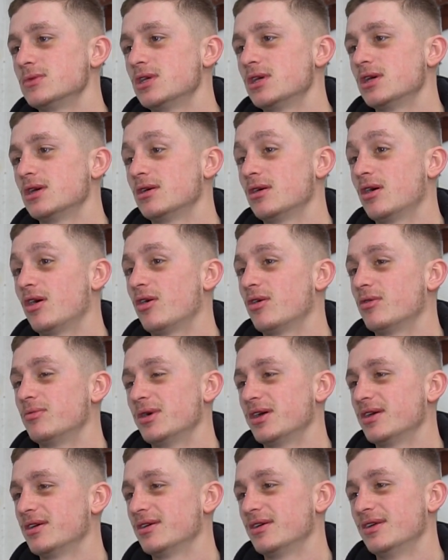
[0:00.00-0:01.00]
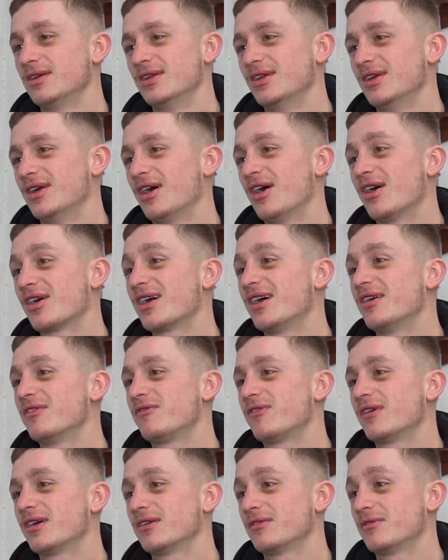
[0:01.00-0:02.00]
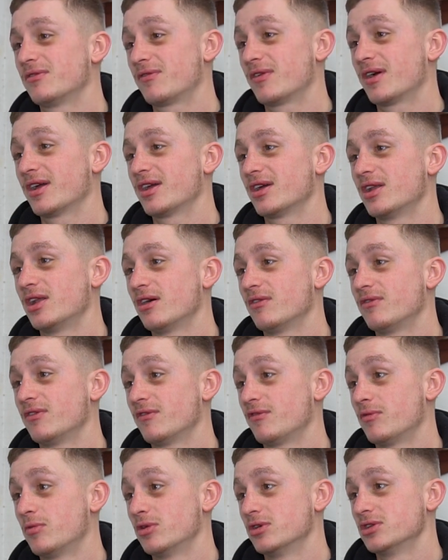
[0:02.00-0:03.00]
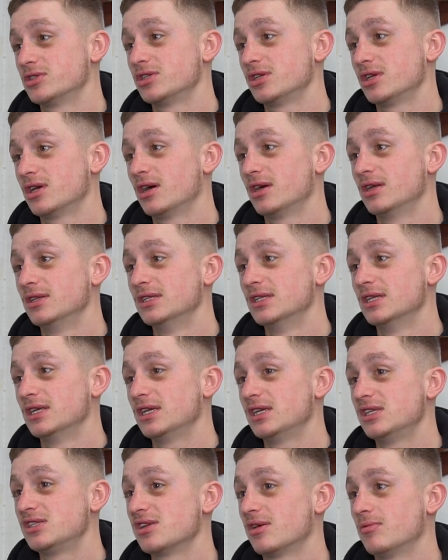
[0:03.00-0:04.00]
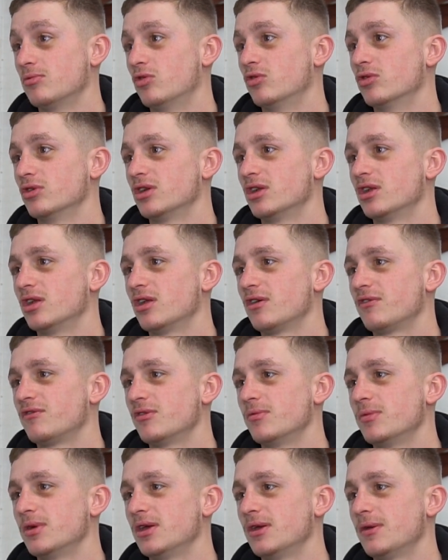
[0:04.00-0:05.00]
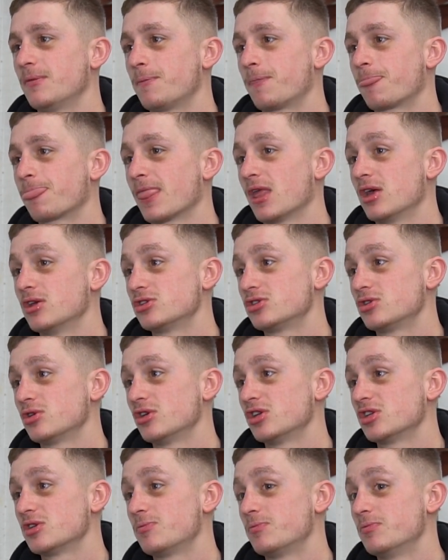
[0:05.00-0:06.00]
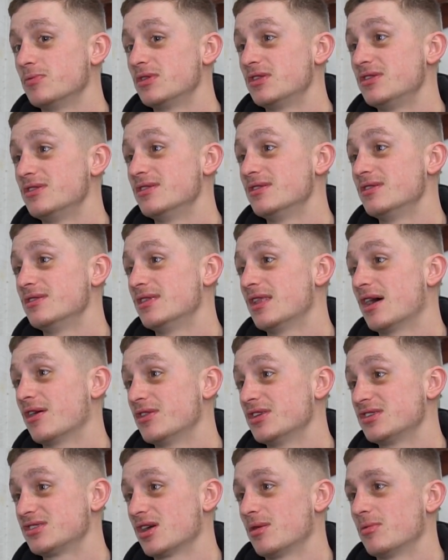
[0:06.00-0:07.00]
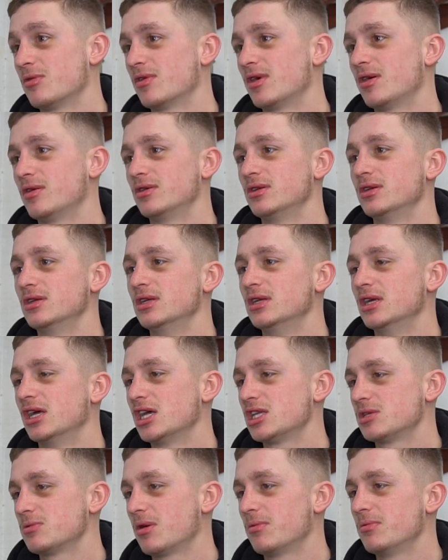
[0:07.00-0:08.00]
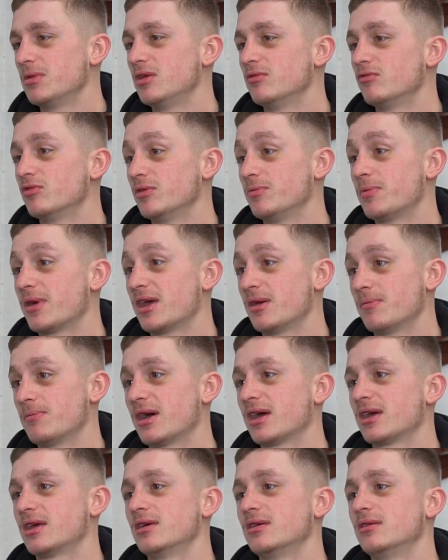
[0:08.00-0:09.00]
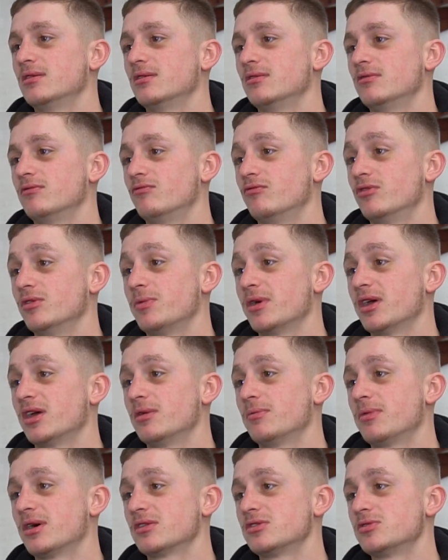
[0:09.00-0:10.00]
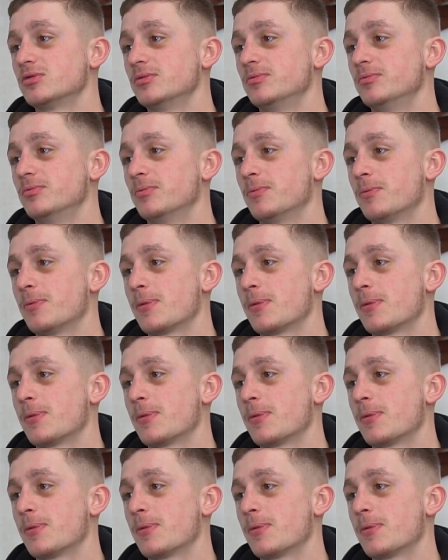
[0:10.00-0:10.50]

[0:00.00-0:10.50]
Yeah. Oh, mate, I can't thank Frank enough for me. He's done more than enough for me. So now this time around, it's about me repaying it back to him.